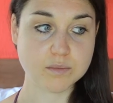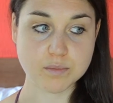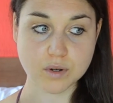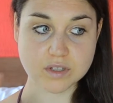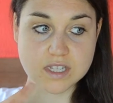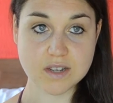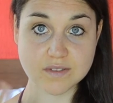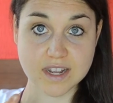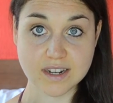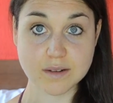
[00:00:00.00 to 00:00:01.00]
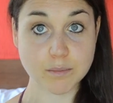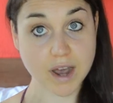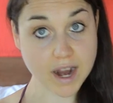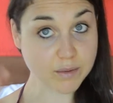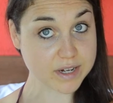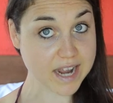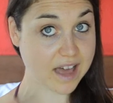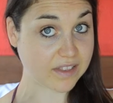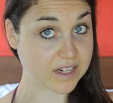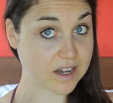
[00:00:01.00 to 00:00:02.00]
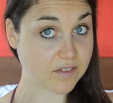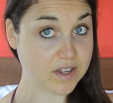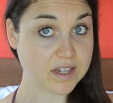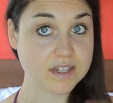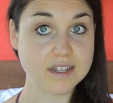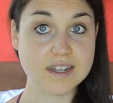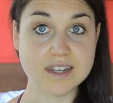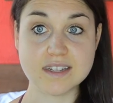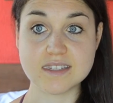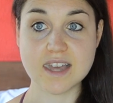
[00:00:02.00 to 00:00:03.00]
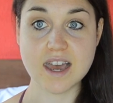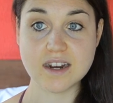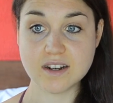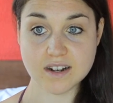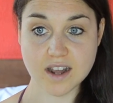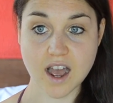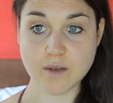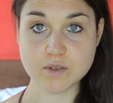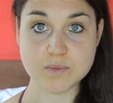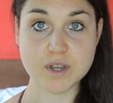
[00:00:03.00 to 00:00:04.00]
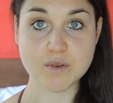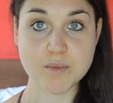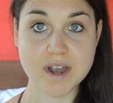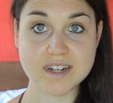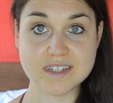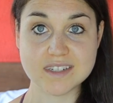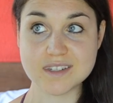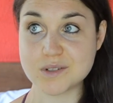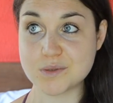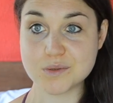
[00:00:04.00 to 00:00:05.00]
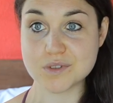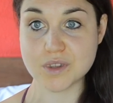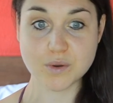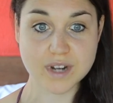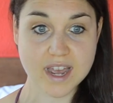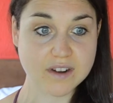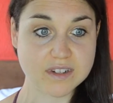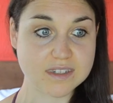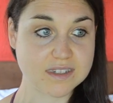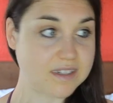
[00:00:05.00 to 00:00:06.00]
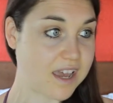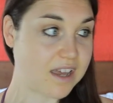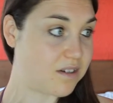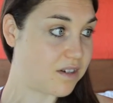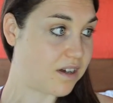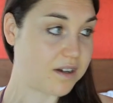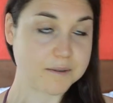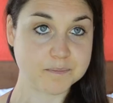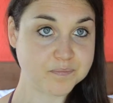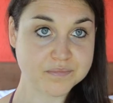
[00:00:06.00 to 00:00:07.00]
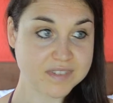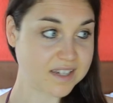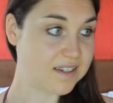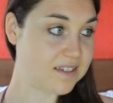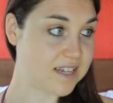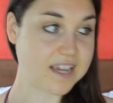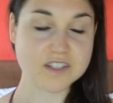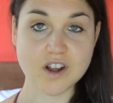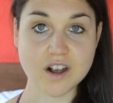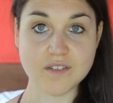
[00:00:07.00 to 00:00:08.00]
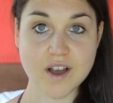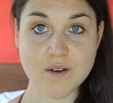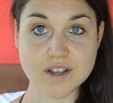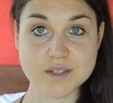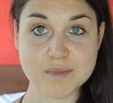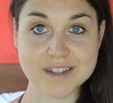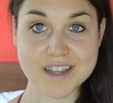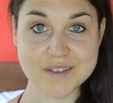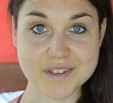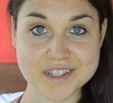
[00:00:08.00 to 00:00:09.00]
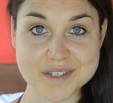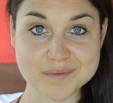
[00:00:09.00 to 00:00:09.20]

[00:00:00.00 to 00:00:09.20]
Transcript: perceived it, my reality of it is that I was being reminded to slow down and, and uh, take stock of how awesome my life is.